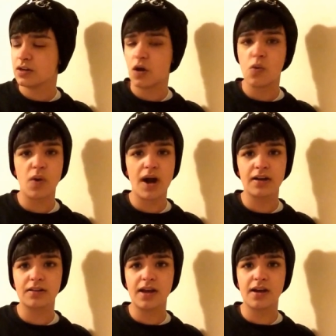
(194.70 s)
a
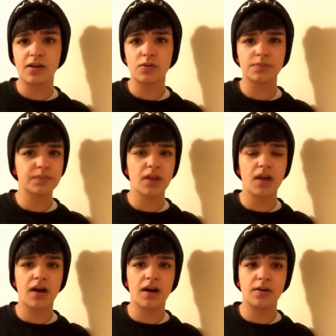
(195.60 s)
while now.
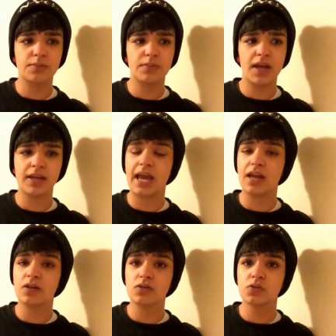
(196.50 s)
Um, and
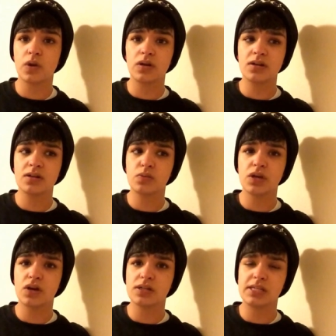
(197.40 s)
Kendall's one week
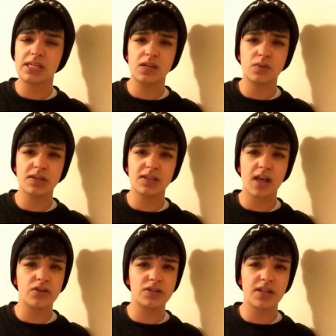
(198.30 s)
on T was
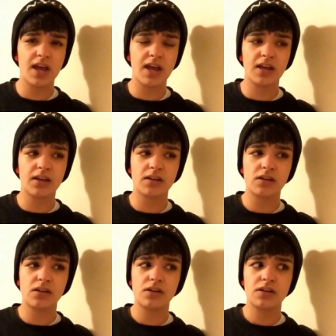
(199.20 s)
either today,
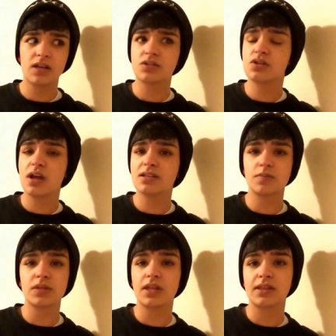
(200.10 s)
yesterday,
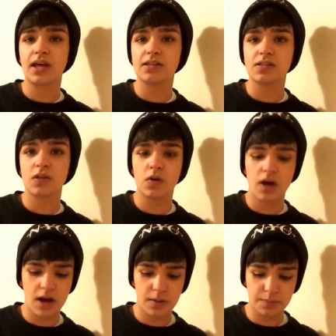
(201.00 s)
something like that. So,
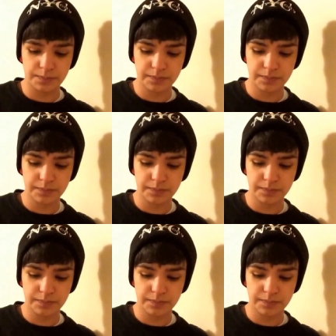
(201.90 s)
um,